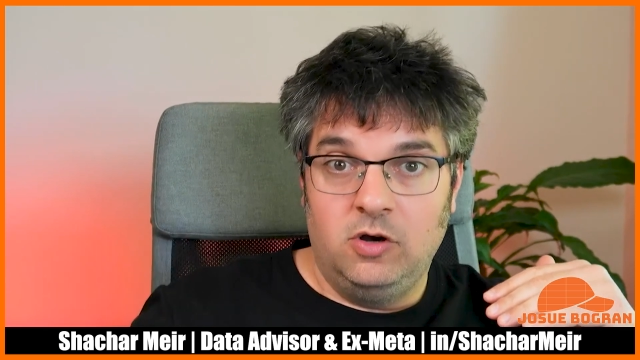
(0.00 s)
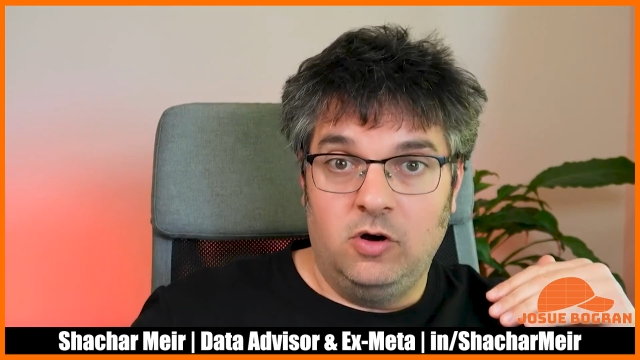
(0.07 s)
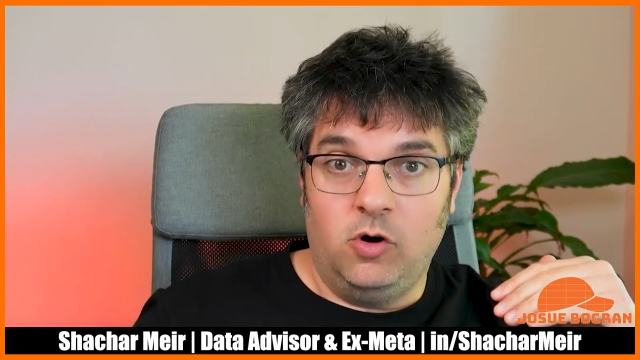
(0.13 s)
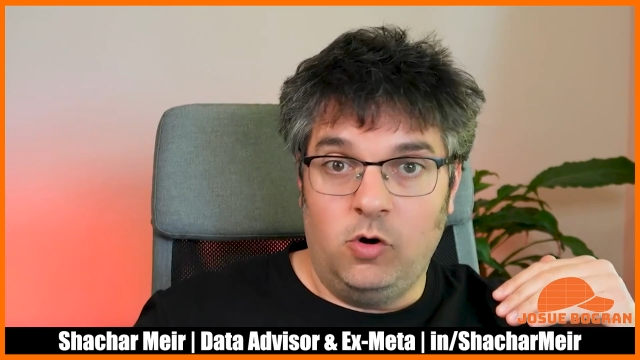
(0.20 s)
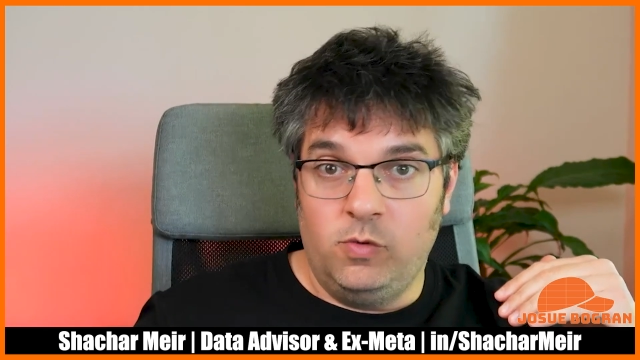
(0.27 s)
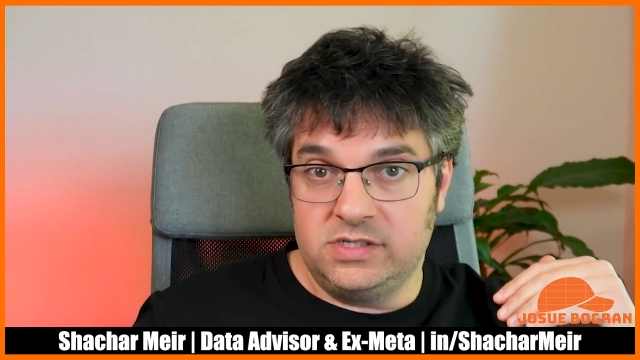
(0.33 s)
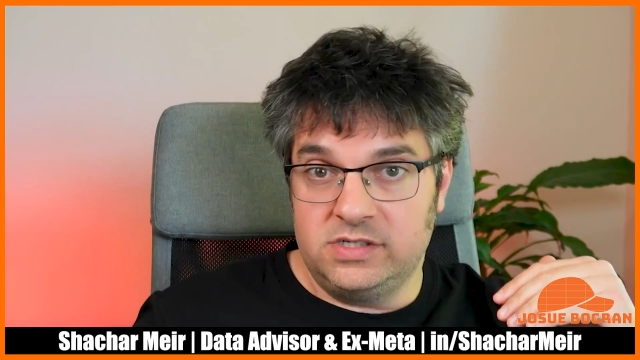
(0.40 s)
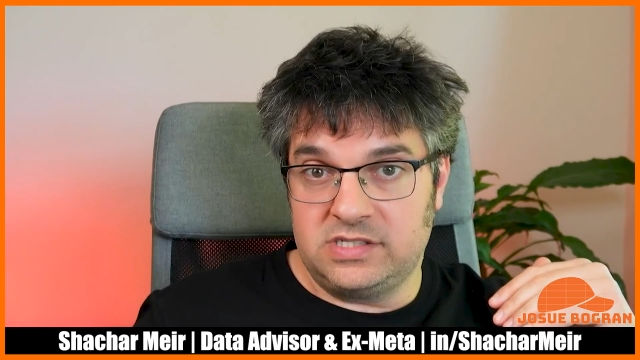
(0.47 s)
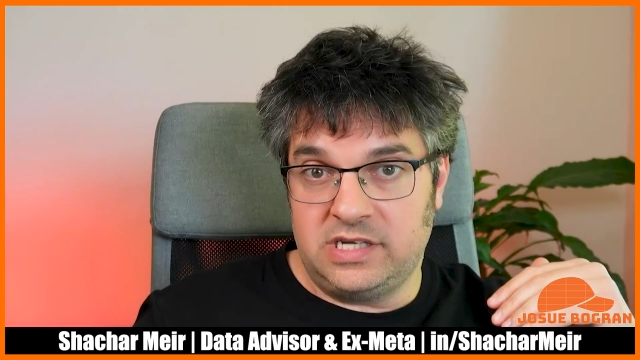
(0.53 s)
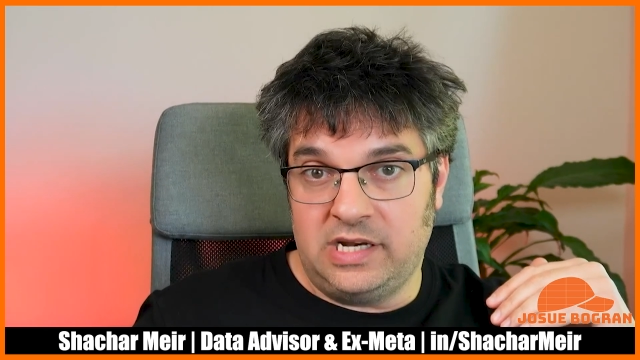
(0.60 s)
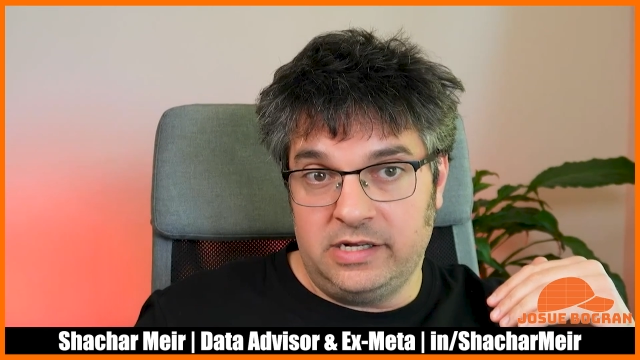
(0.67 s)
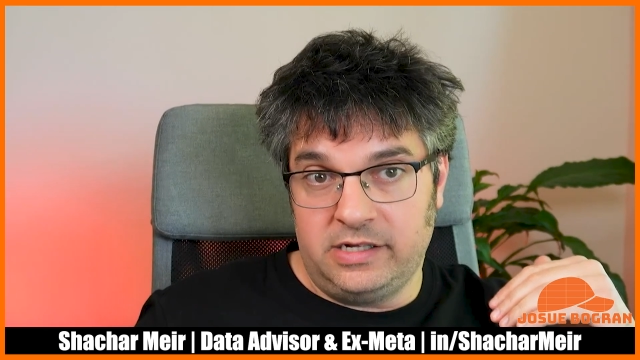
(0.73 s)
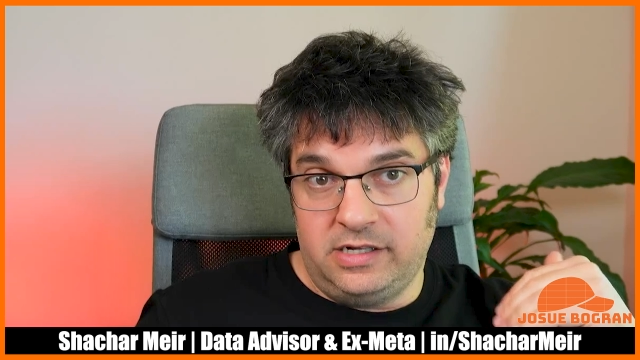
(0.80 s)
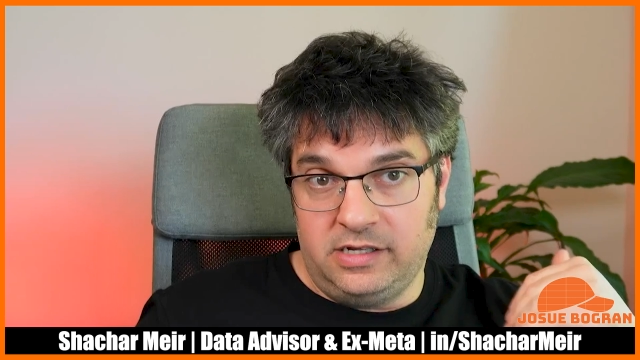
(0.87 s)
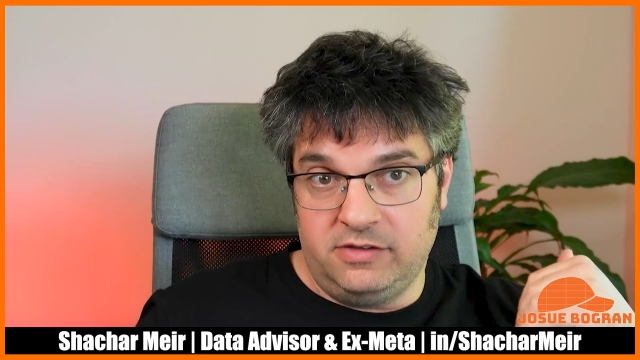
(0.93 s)
always
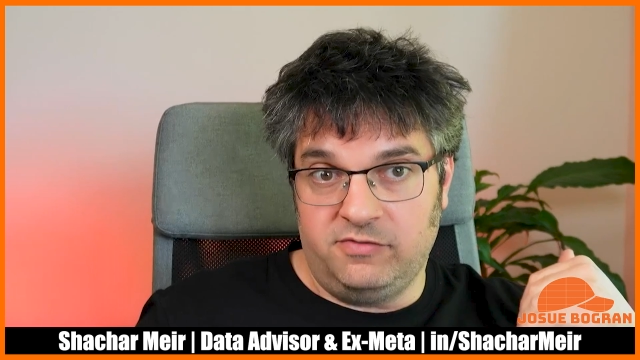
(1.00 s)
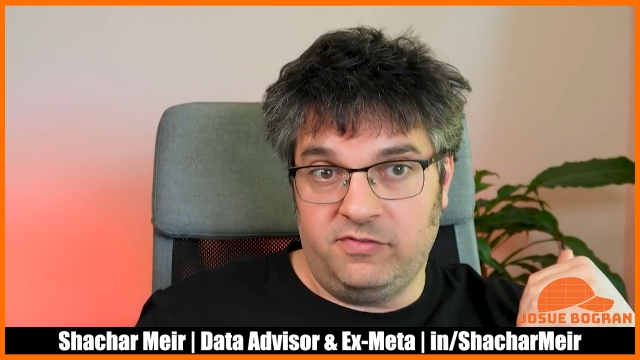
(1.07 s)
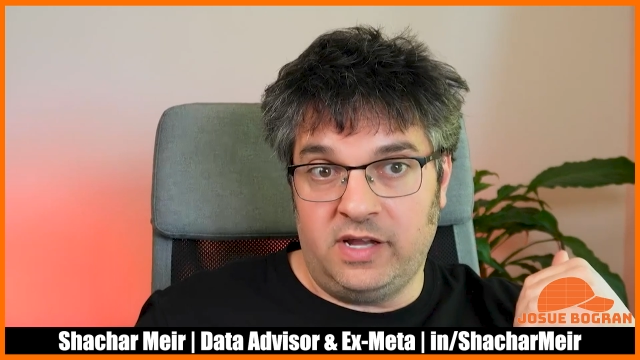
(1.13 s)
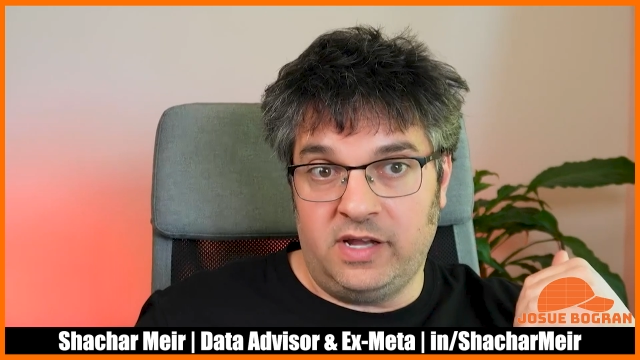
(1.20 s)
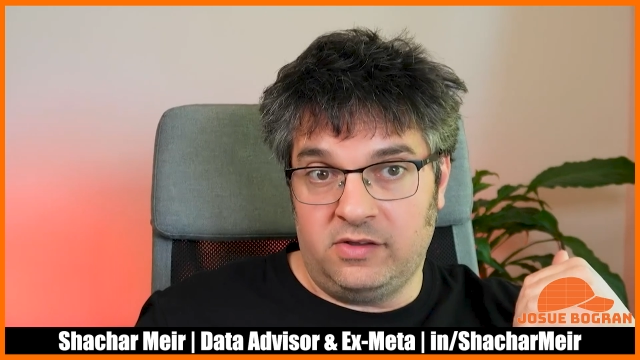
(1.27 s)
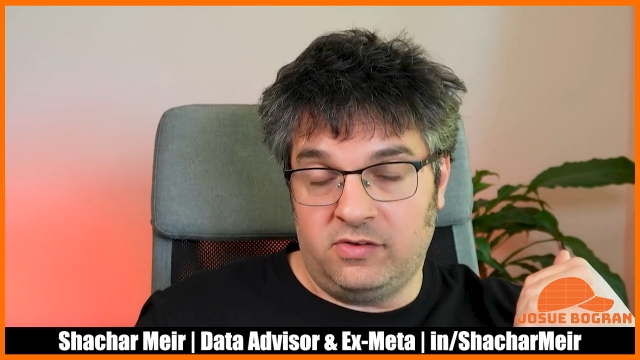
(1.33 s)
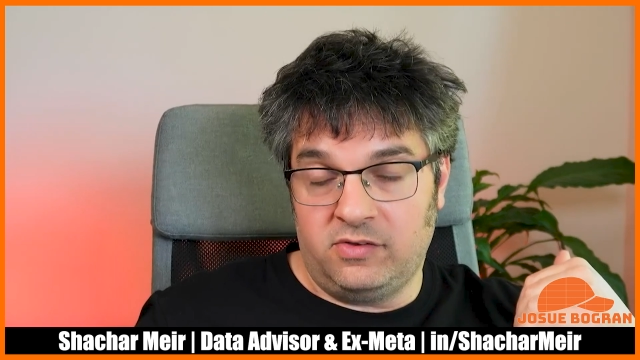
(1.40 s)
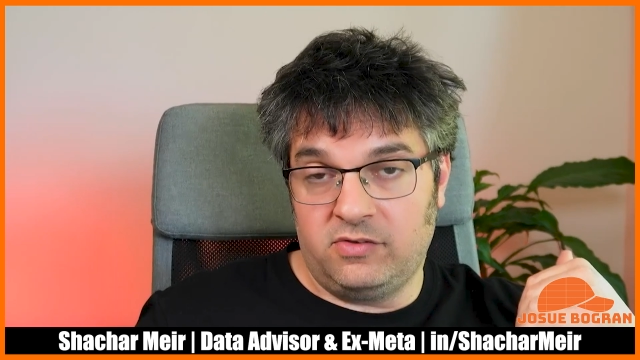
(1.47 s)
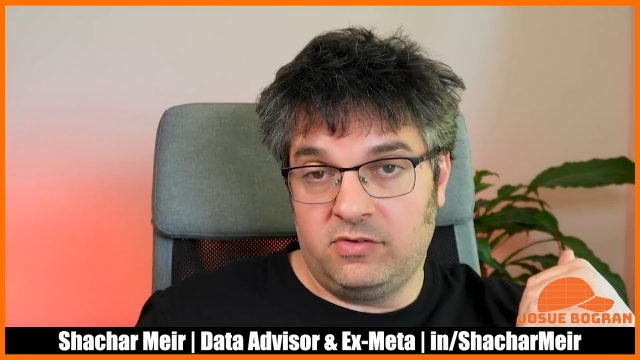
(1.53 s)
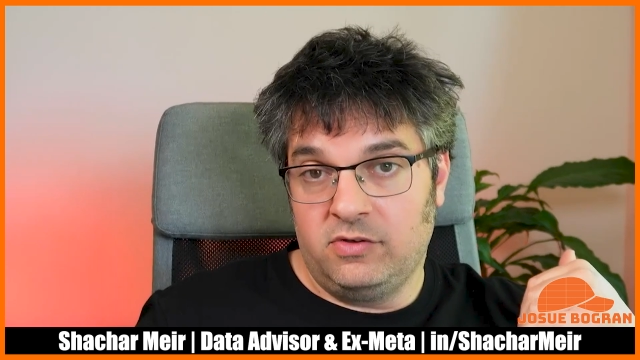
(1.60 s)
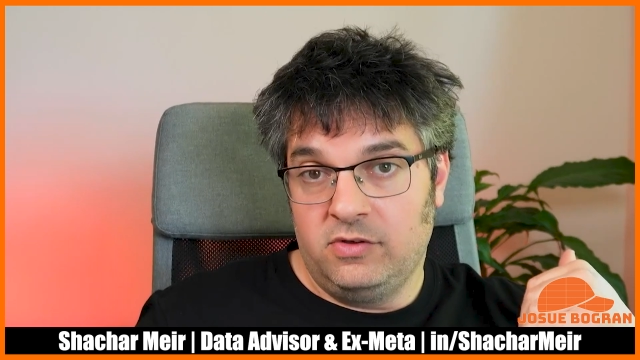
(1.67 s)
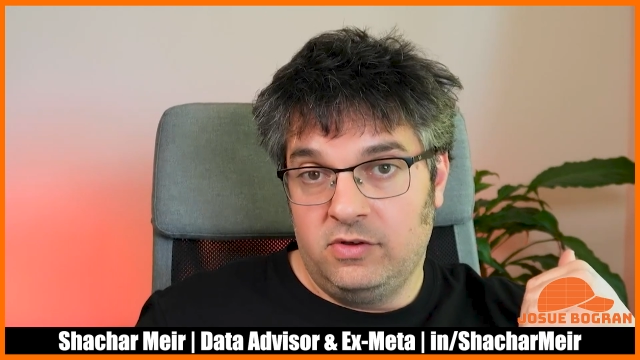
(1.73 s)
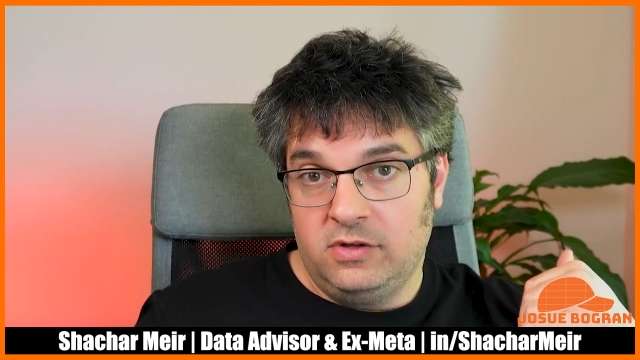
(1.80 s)
slightly advanced